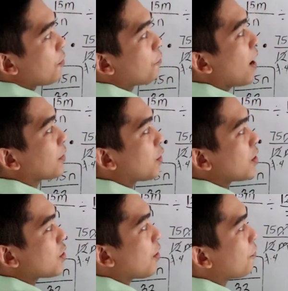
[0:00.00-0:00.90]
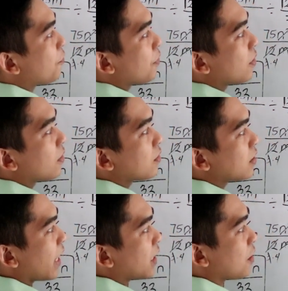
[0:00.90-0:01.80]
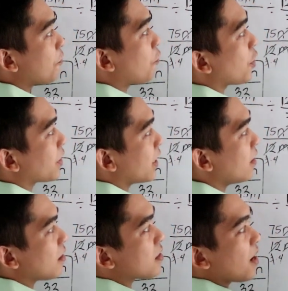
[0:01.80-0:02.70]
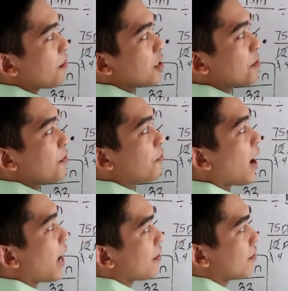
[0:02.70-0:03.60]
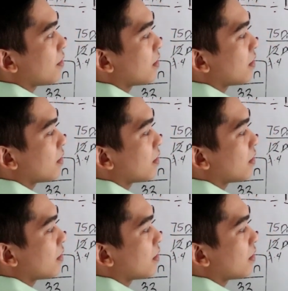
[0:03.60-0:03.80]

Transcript: Factors of negative 14, the sum must be 5.